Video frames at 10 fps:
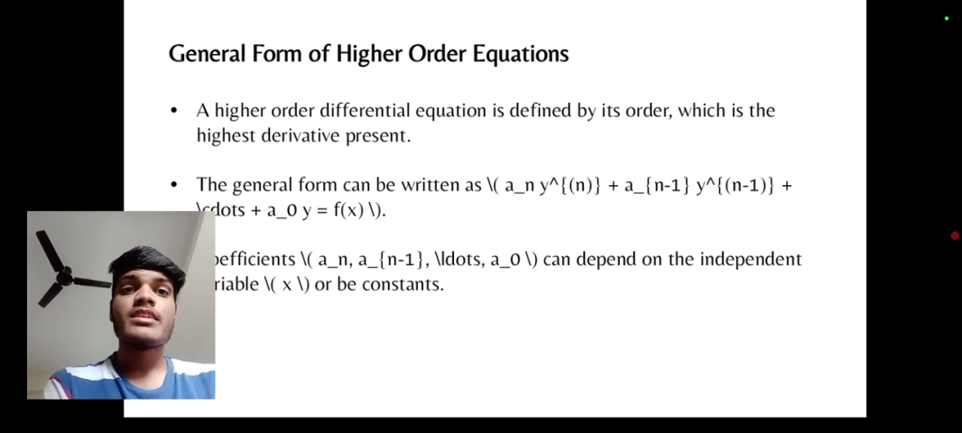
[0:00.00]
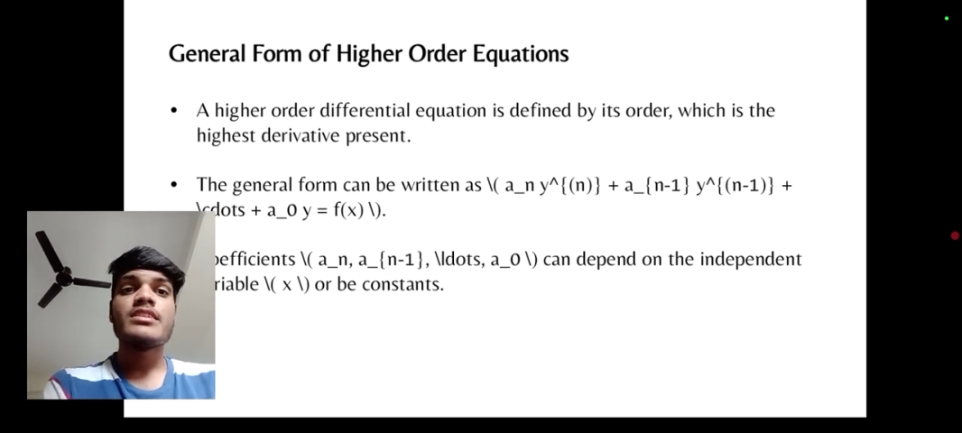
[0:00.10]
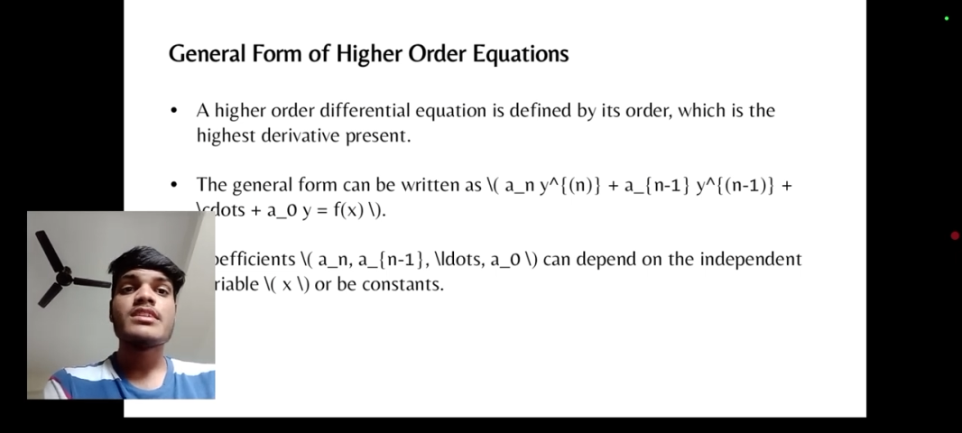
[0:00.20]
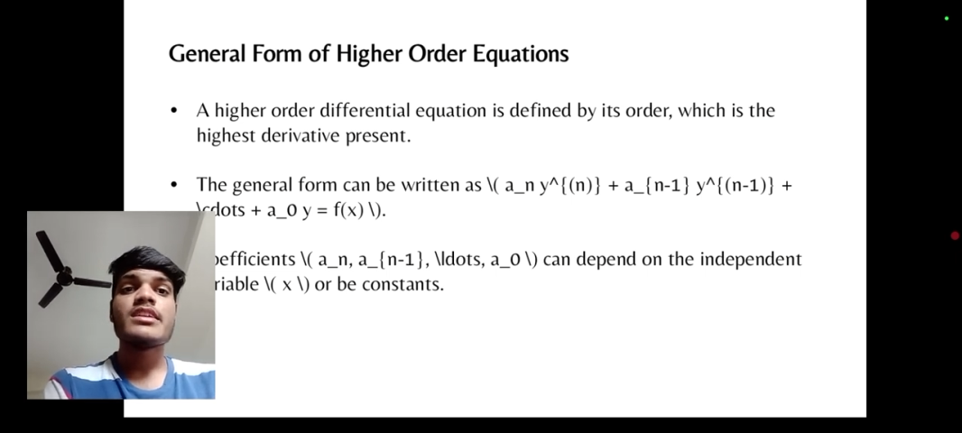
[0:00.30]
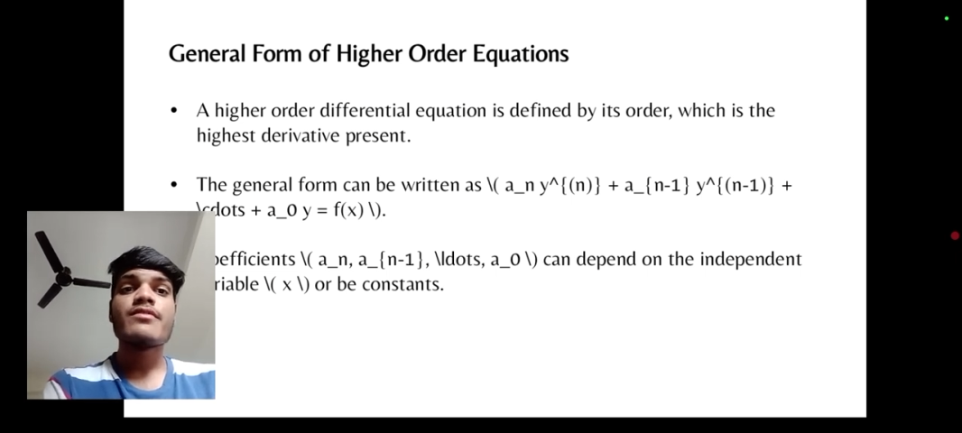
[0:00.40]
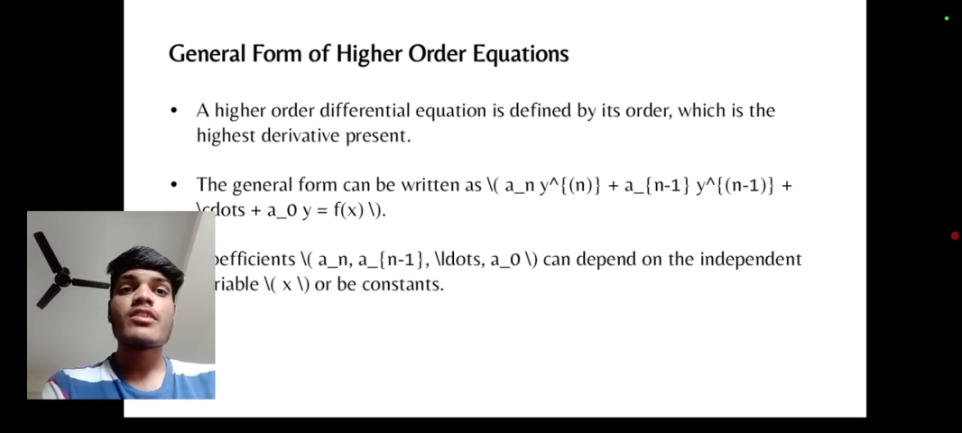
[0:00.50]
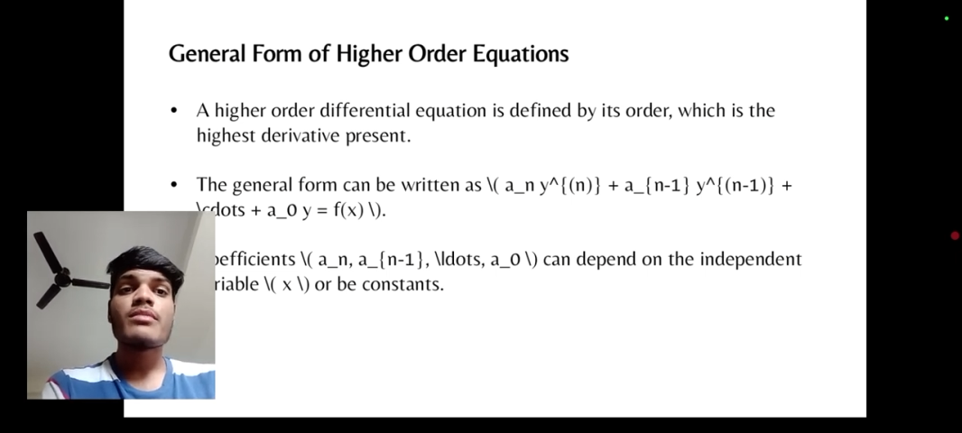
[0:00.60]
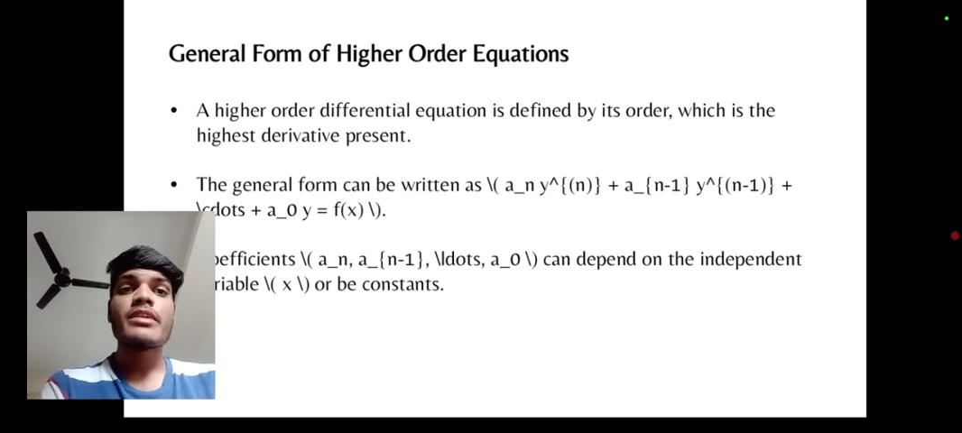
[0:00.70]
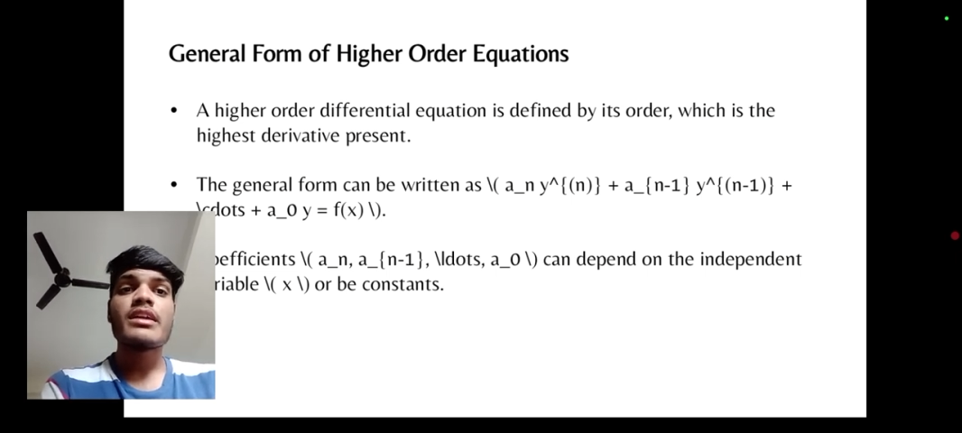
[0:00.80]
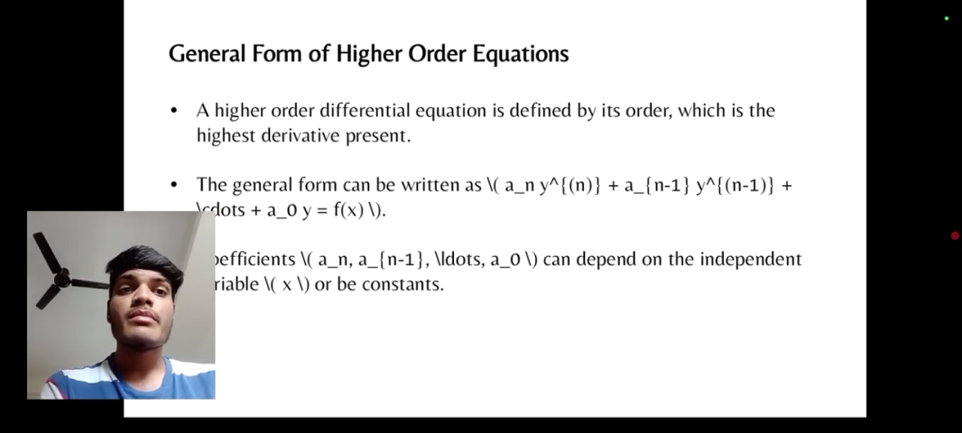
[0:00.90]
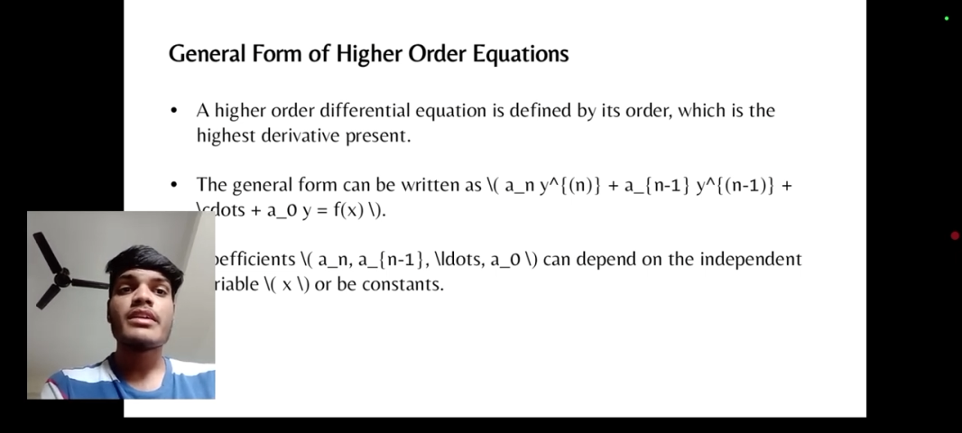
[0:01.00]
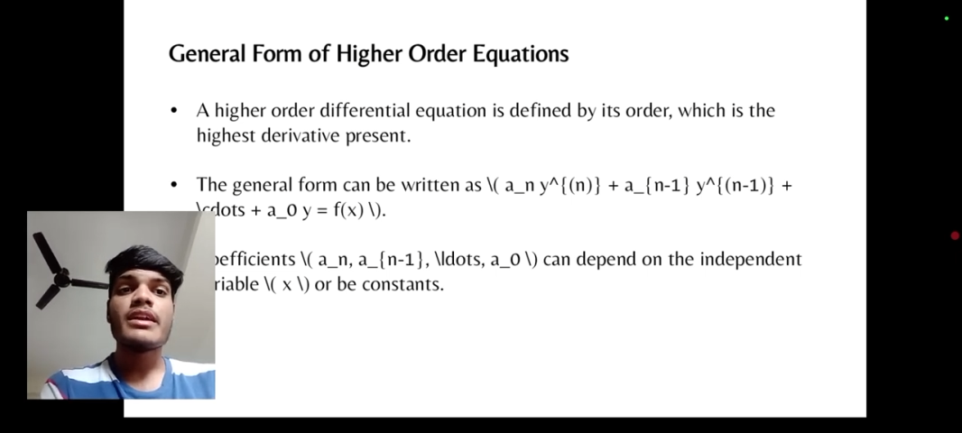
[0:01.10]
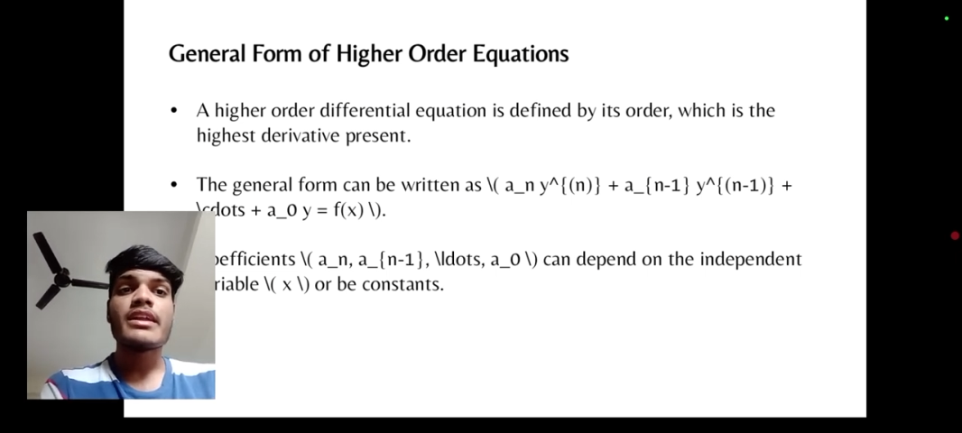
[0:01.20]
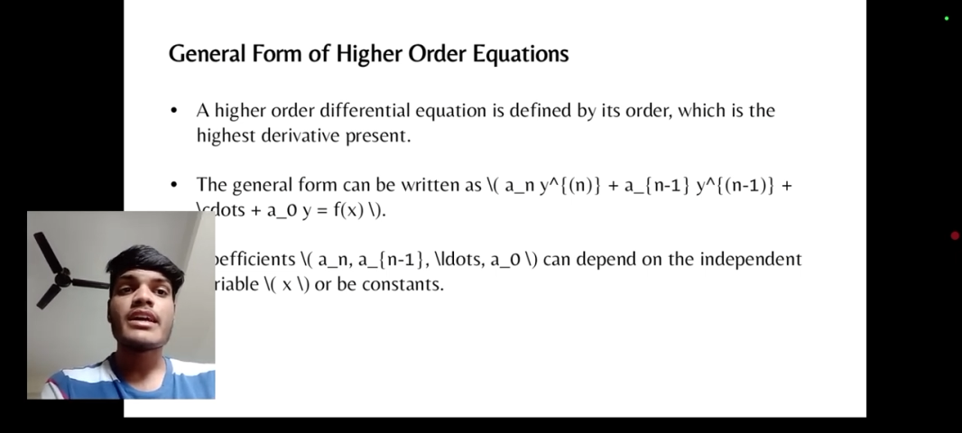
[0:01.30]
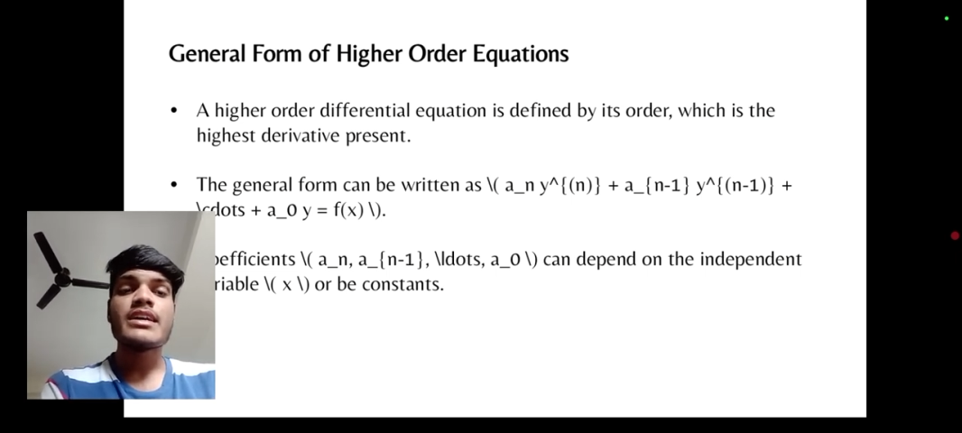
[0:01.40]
The general form can be written